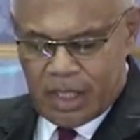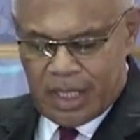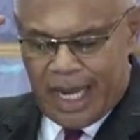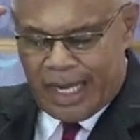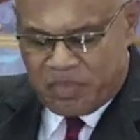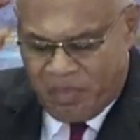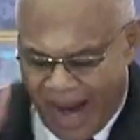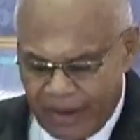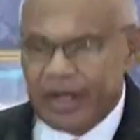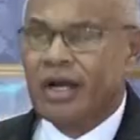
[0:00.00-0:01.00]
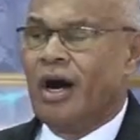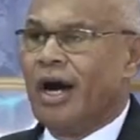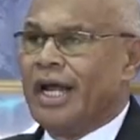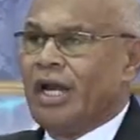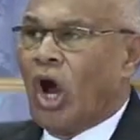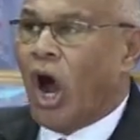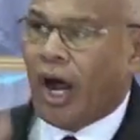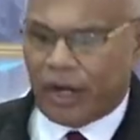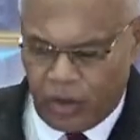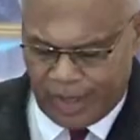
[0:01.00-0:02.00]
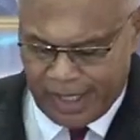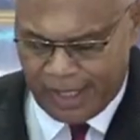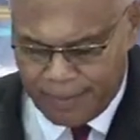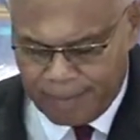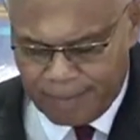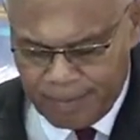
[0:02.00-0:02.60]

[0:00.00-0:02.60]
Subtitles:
admiring God and honoring Him,